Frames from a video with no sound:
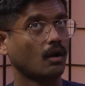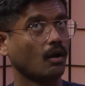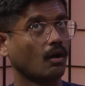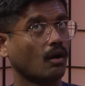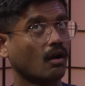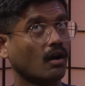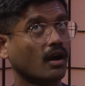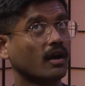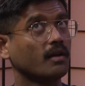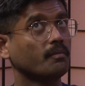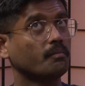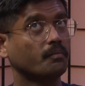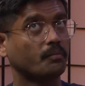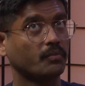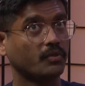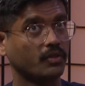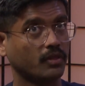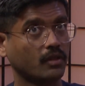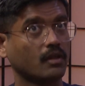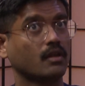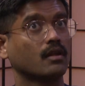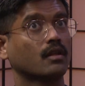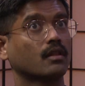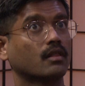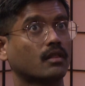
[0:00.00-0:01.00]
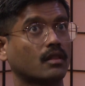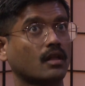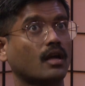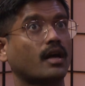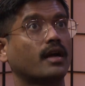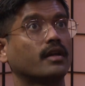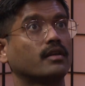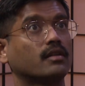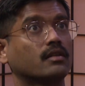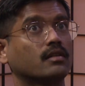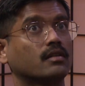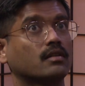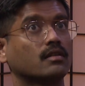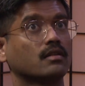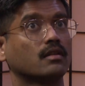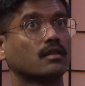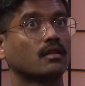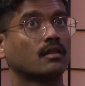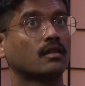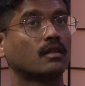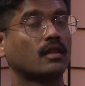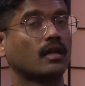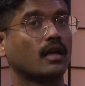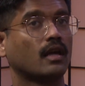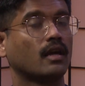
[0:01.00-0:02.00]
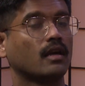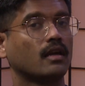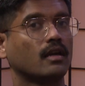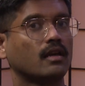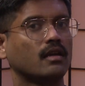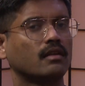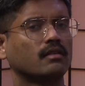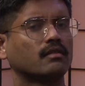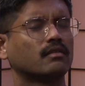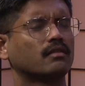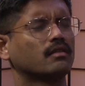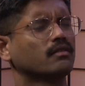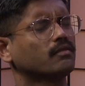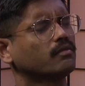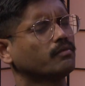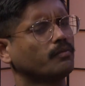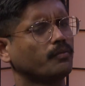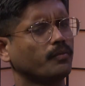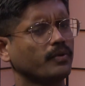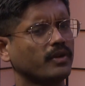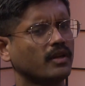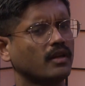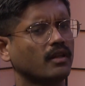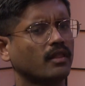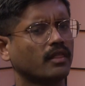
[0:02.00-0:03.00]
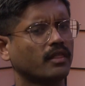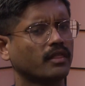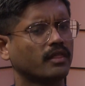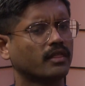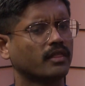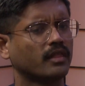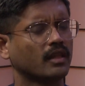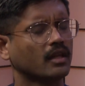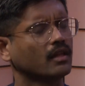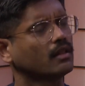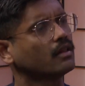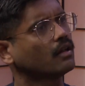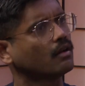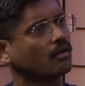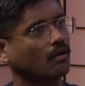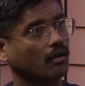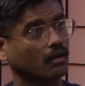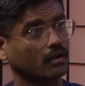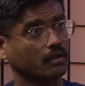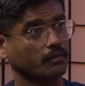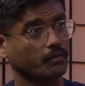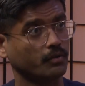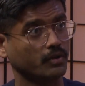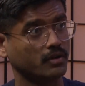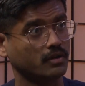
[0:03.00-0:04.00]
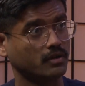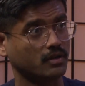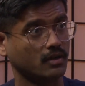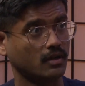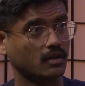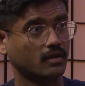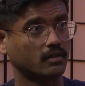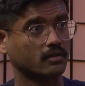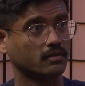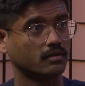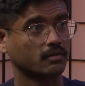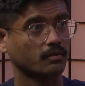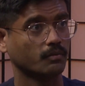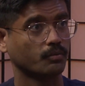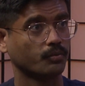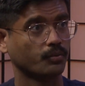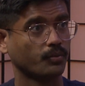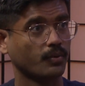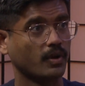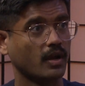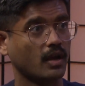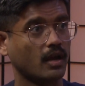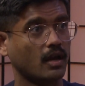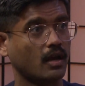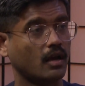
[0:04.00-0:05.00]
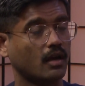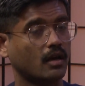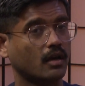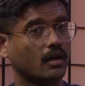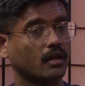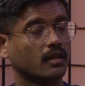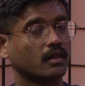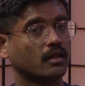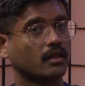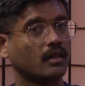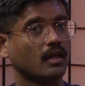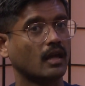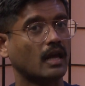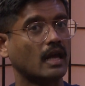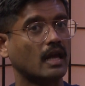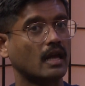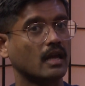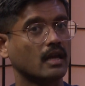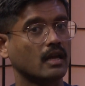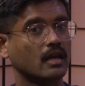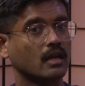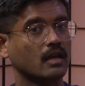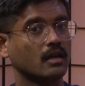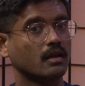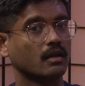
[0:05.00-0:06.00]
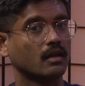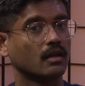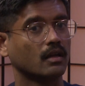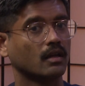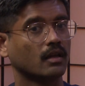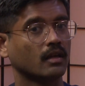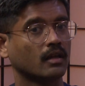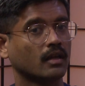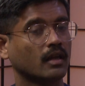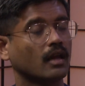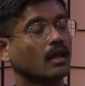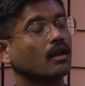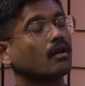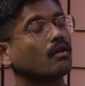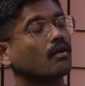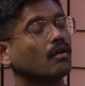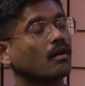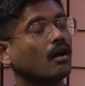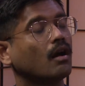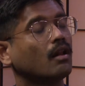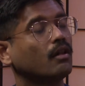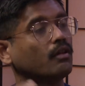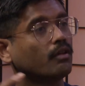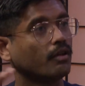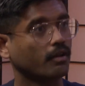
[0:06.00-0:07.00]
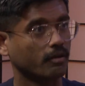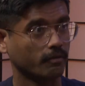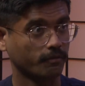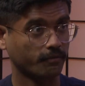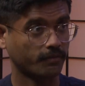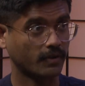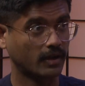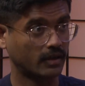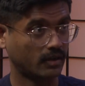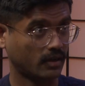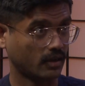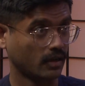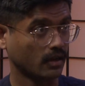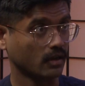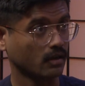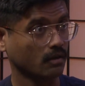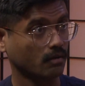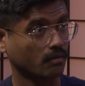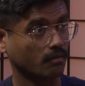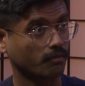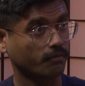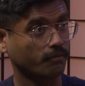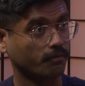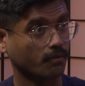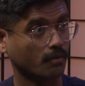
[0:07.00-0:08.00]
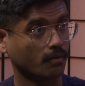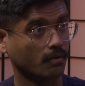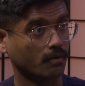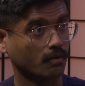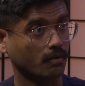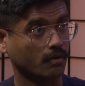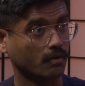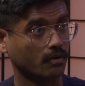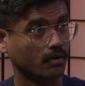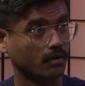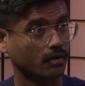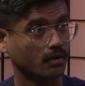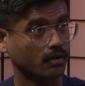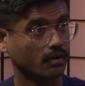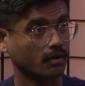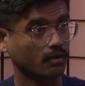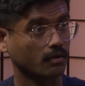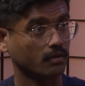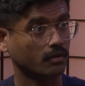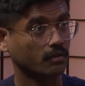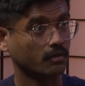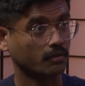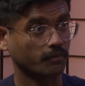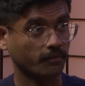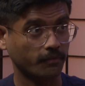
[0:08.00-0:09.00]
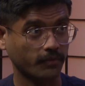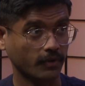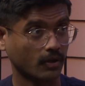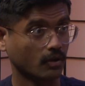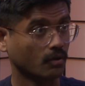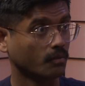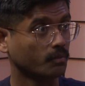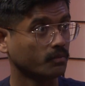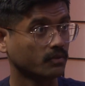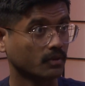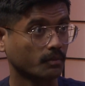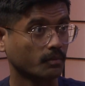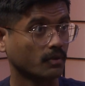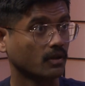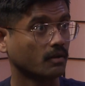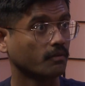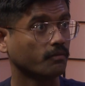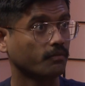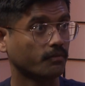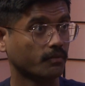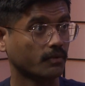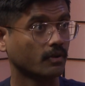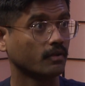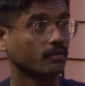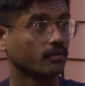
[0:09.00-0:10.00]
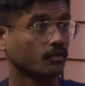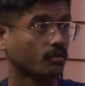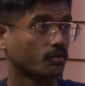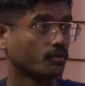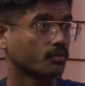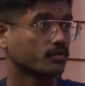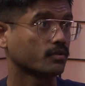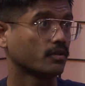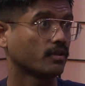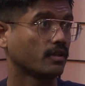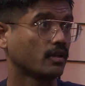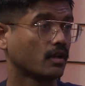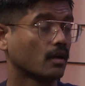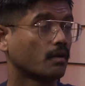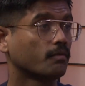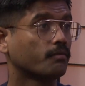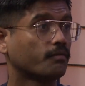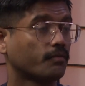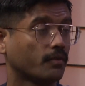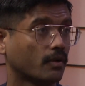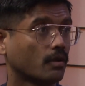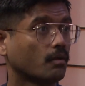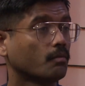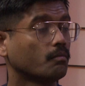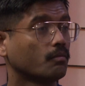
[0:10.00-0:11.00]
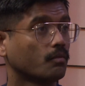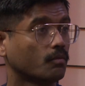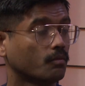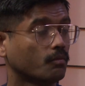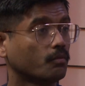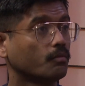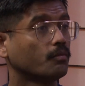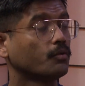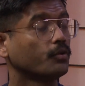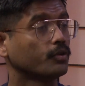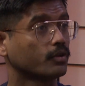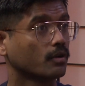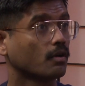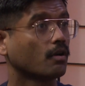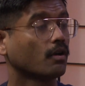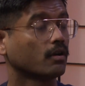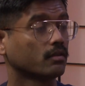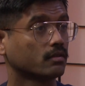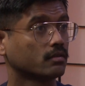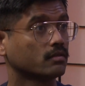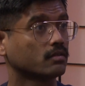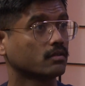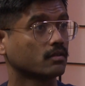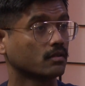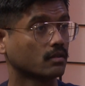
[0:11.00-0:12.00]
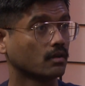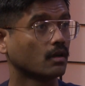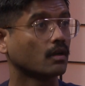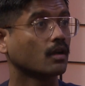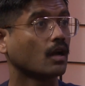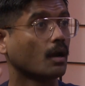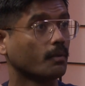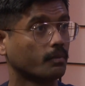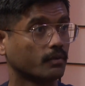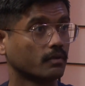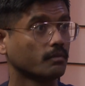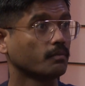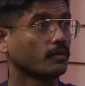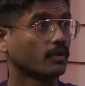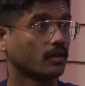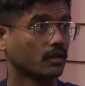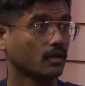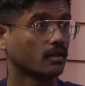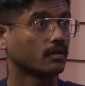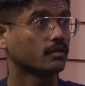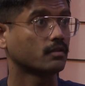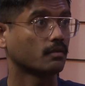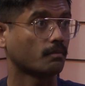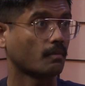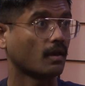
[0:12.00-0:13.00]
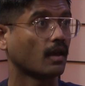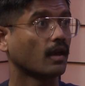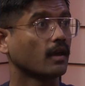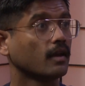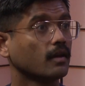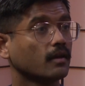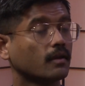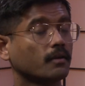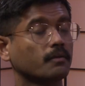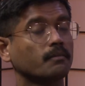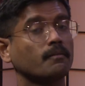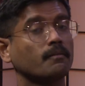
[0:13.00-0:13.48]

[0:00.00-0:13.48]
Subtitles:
I think that there is this weird thing that Hollywood does where they get a lot of funding for films. I mean, usually a film would cost a couple of million to make.